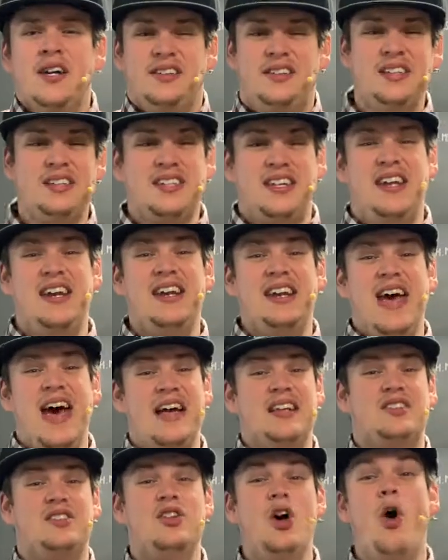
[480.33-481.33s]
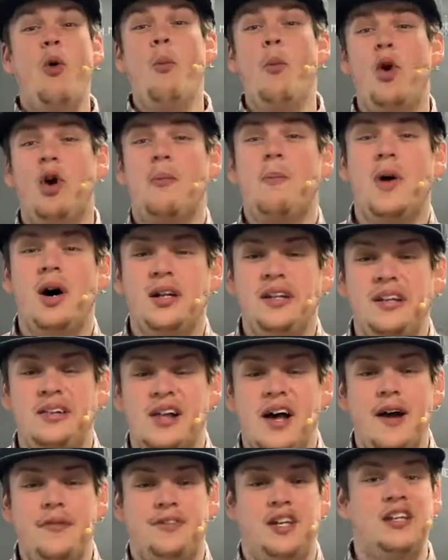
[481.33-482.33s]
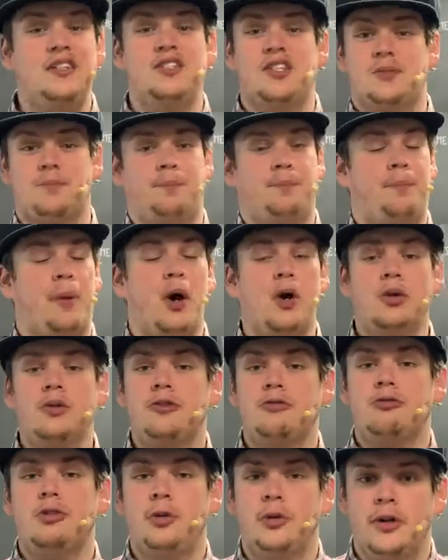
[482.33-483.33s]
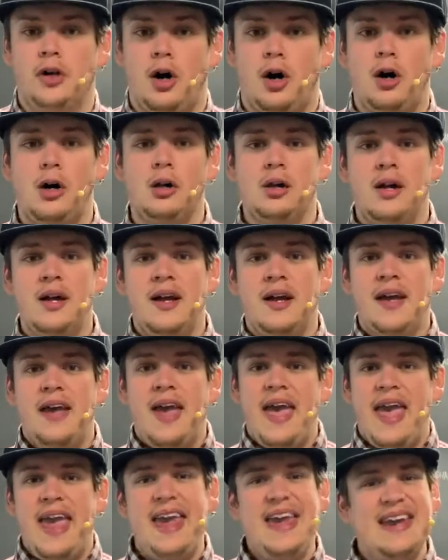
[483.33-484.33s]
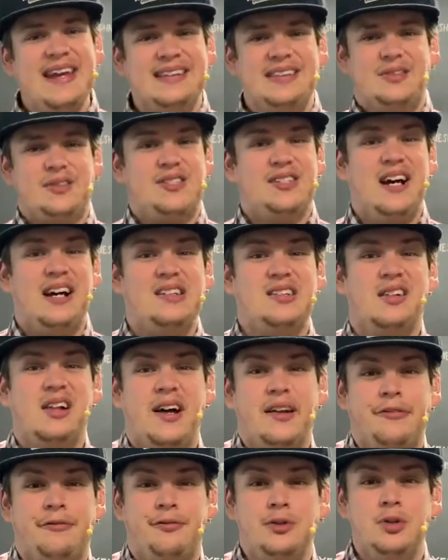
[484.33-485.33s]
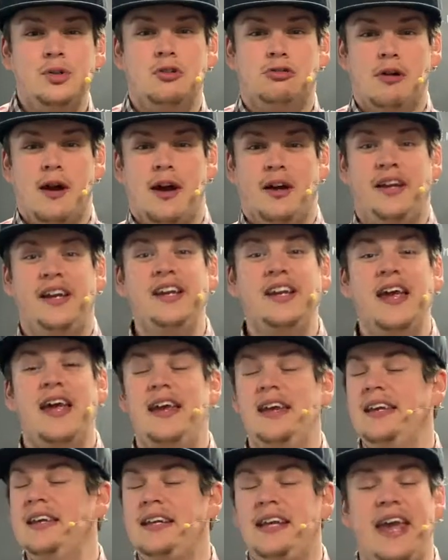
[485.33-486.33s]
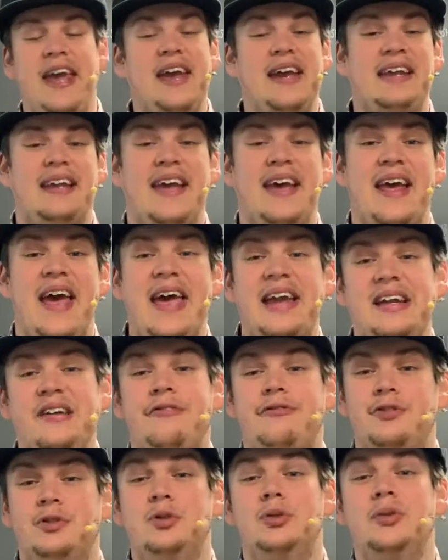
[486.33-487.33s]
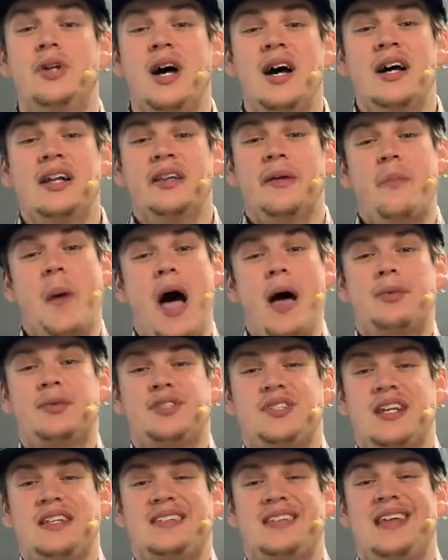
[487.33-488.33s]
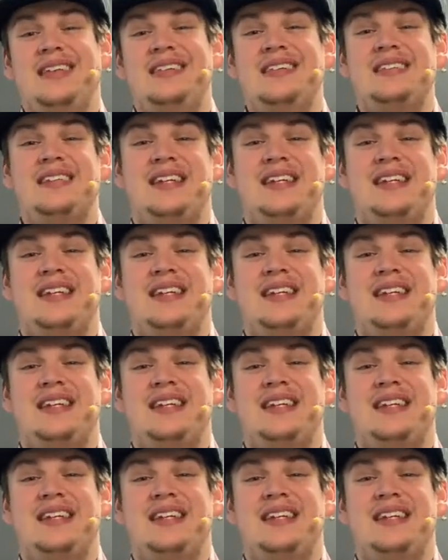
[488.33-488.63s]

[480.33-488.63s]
this kid has no more money left. He just burned through it all. And there's not a lot of food around. He can't get any food. The Bible says that this